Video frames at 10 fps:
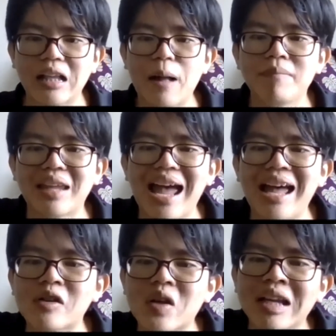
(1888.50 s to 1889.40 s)
And
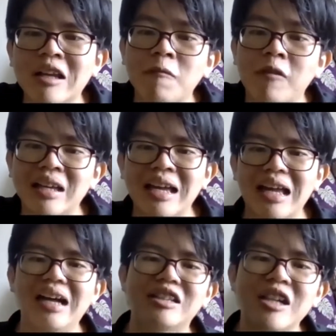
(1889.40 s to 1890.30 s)
also thank you for the
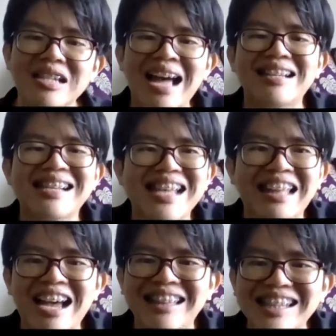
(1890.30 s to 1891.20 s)
church uncles
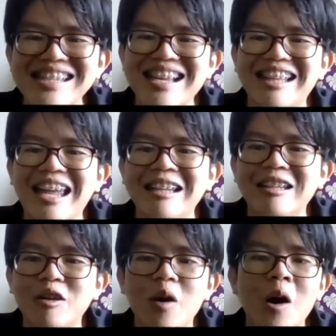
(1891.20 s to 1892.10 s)
and aunties.
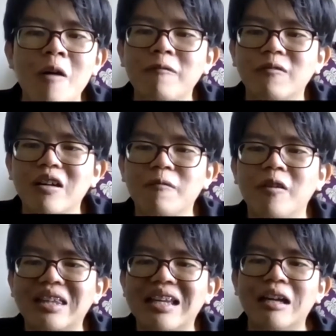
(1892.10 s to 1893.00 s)
Thank you
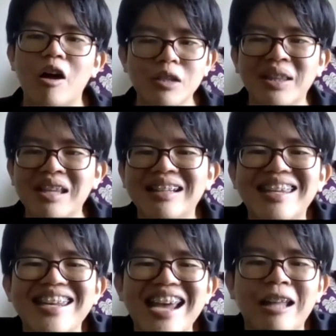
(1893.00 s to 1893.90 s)
all for
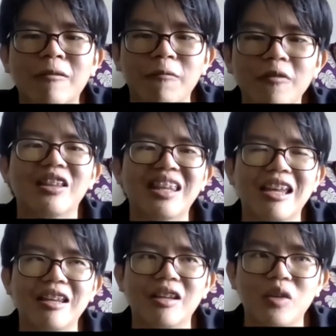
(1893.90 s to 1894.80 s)
the hospitality
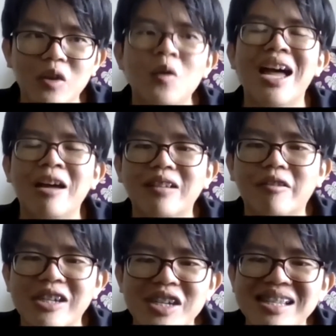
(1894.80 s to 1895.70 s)
and food
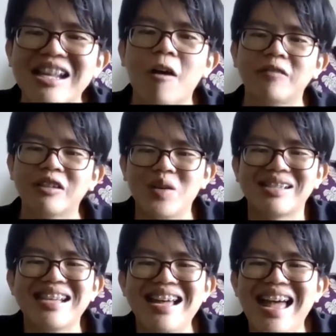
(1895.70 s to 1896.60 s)
that you have
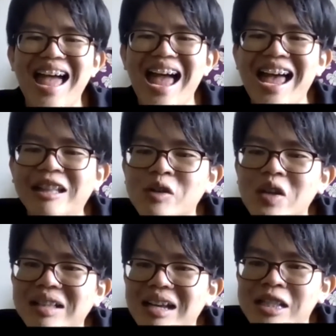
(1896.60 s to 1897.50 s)
graciously
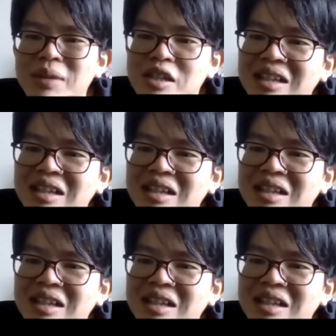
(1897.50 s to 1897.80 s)
offered to us.